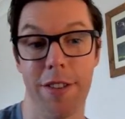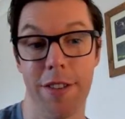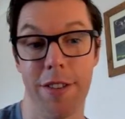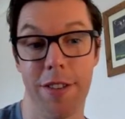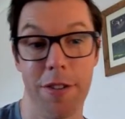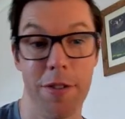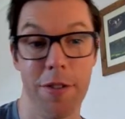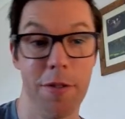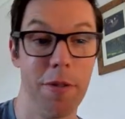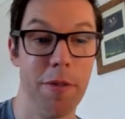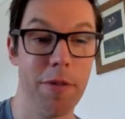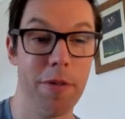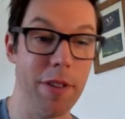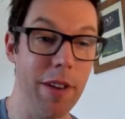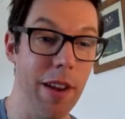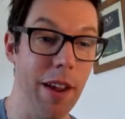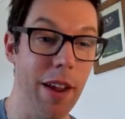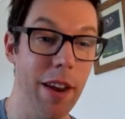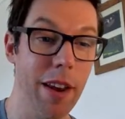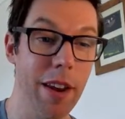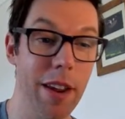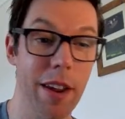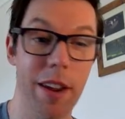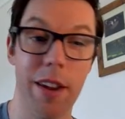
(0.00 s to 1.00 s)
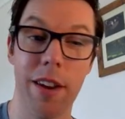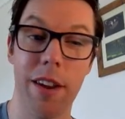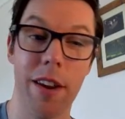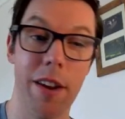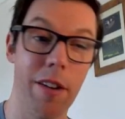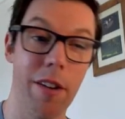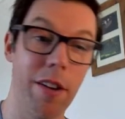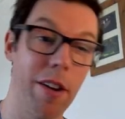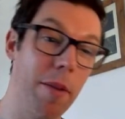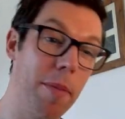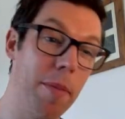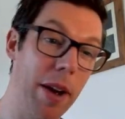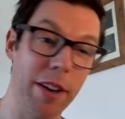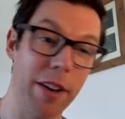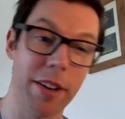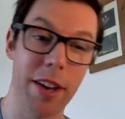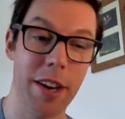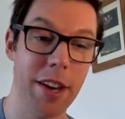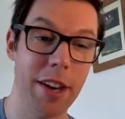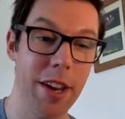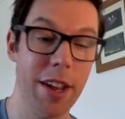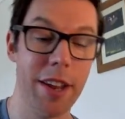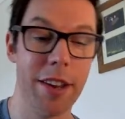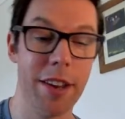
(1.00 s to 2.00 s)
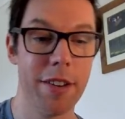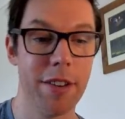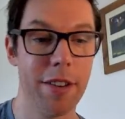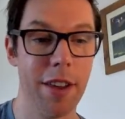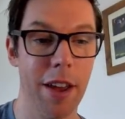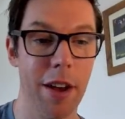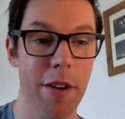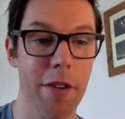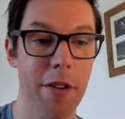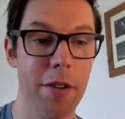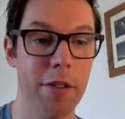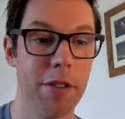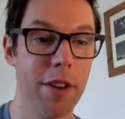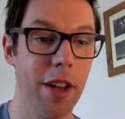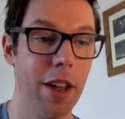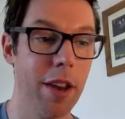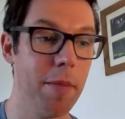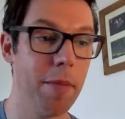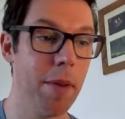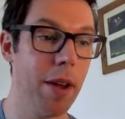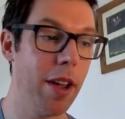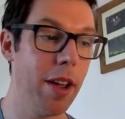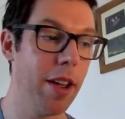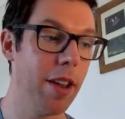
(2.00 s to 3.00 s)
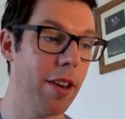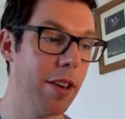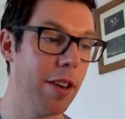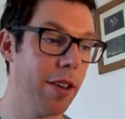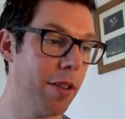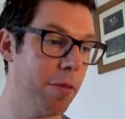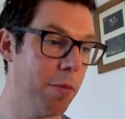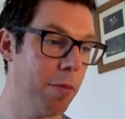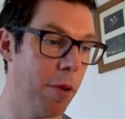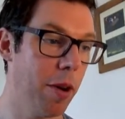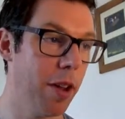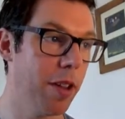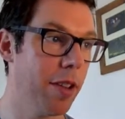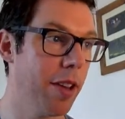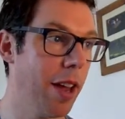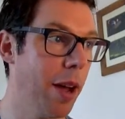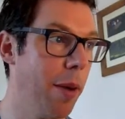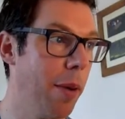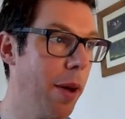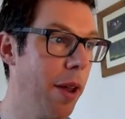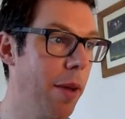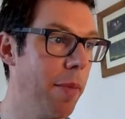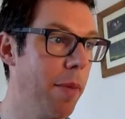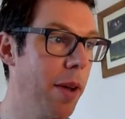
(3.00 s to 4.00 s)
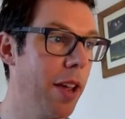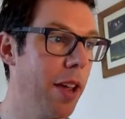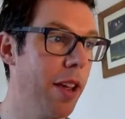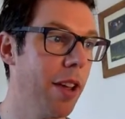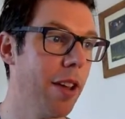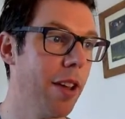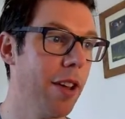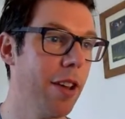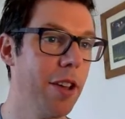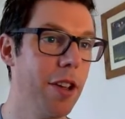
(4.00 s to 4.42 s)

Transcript: sort of slightly, go back 10 years, how I used to animate in what is now Animate.